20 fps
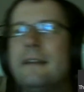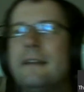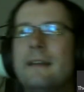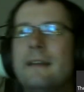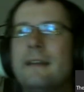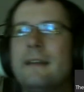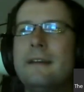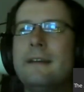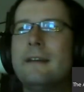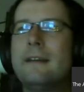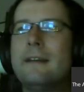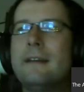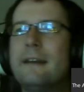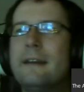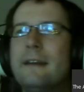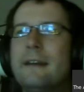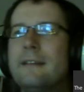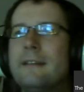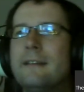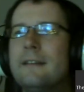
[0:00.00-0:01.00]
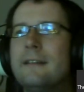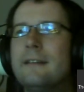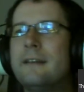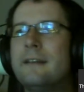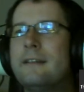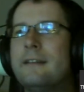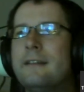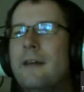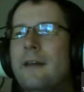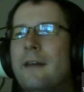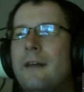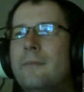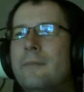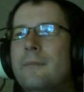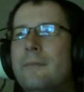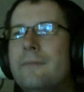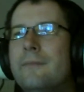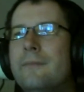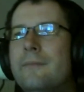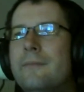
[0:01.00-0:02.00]
indeed it is. It's the
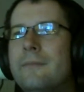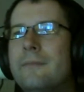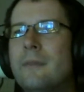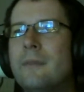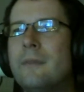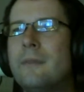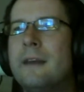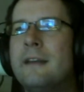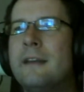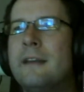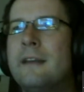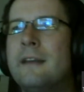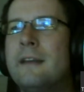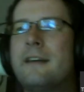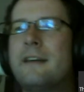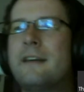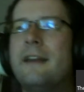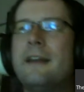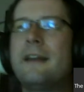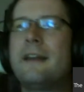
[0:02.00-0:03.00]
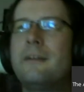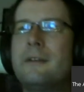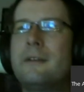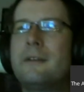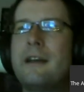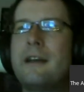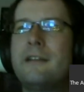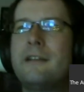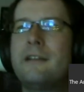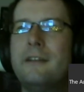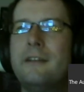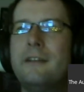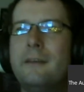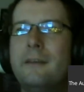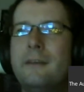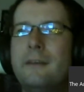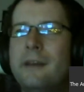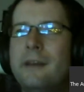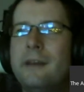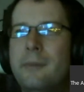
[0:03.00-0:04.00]
connector which has the
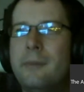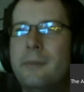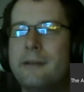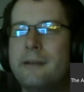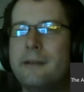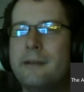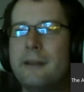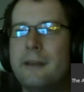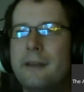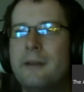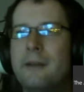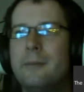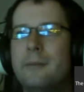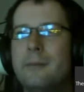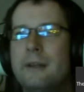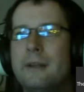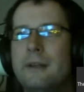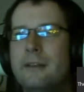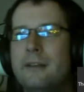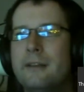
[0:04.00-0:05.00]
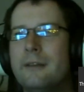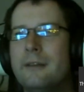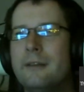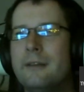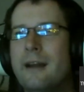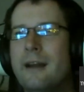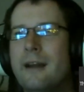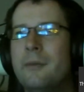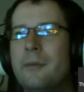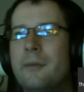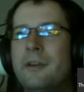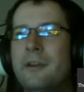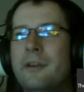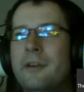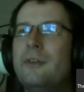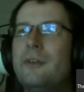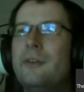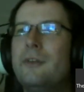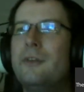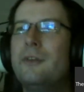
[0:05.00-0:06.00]
peer-to-peer thing completely sorted out. But
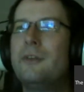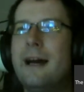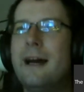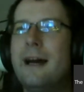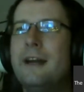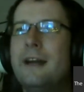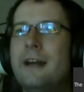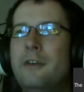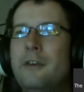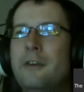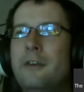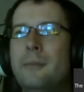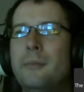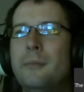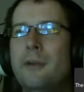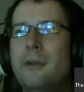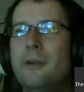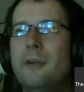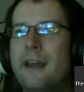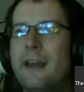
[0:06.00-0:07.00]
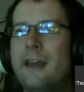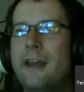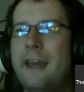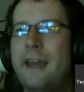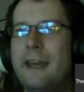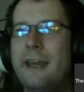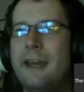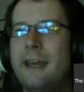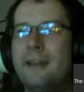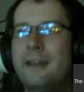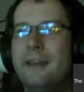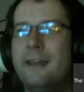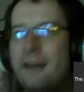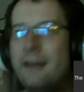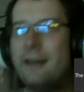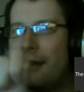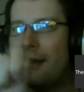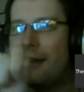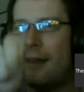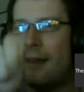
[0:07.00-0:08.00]
not only that, you can plug it in
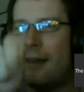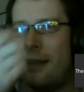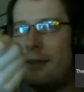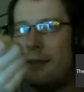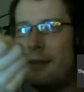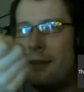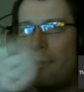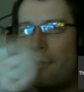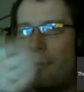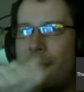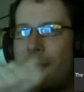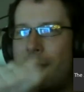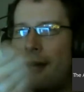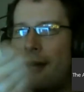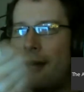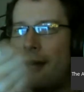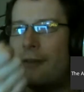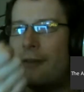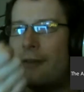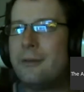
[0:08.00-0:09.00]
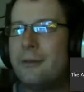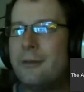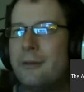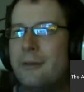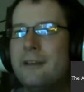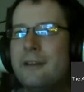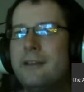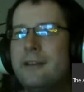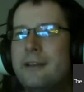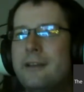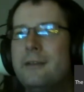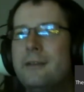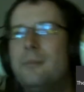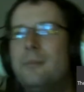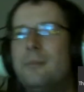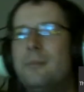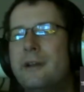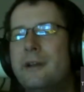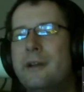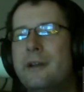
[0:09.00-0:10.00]
any way around, which is
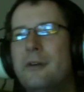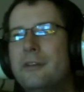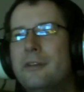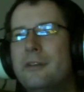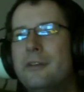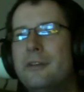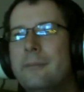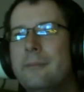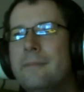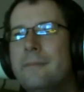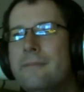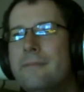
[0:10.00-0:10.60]
pretty awesome.